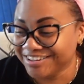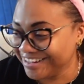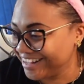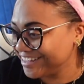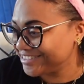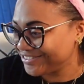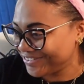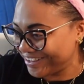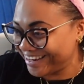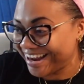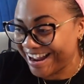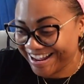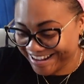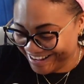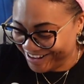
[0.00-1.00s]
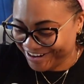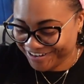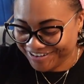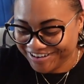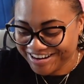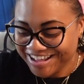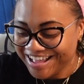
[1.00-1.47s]
That's what I
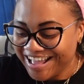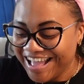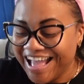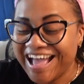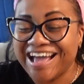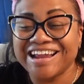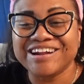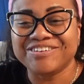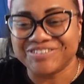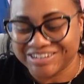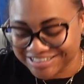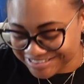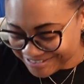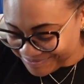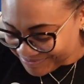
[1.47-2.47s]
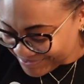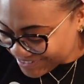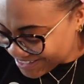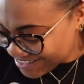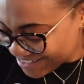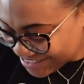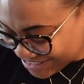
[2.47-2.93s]
hear. Anyways,
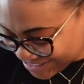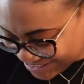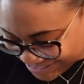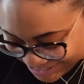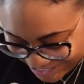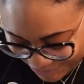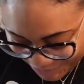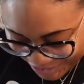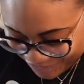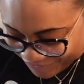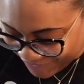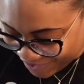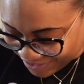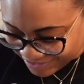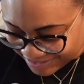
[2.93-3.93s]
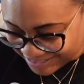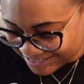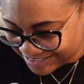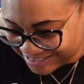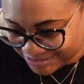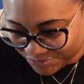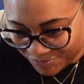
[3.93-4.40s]
she, we found
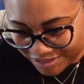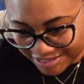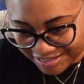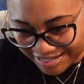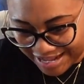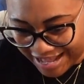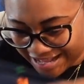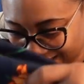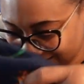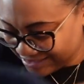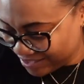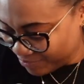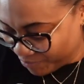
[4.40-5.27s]
this one at